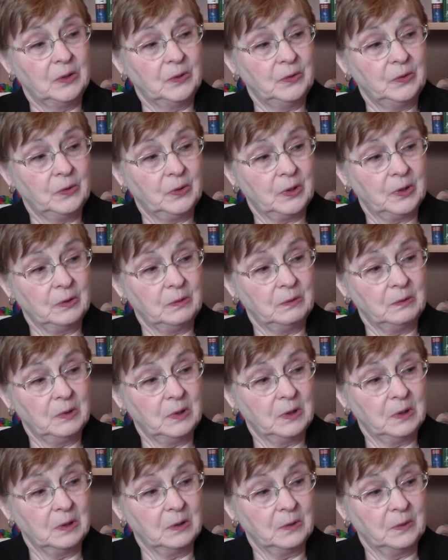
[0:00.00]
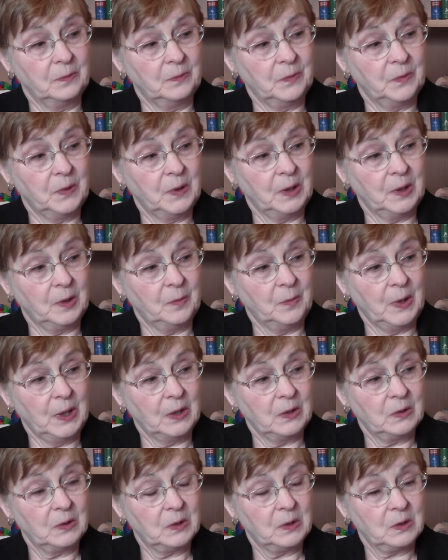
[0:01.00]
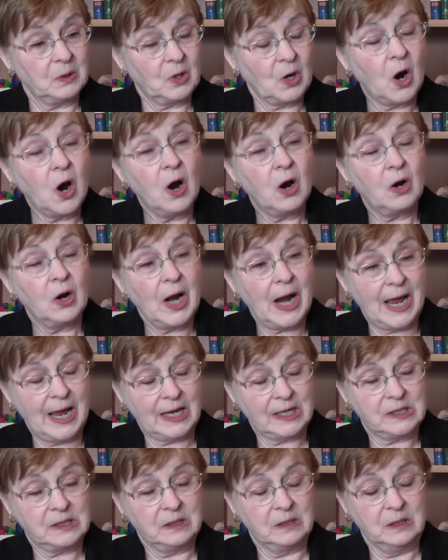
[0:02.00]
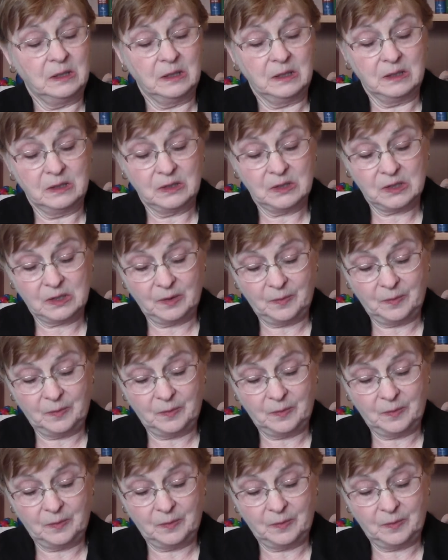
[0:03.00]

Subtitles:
You can think about car accidents,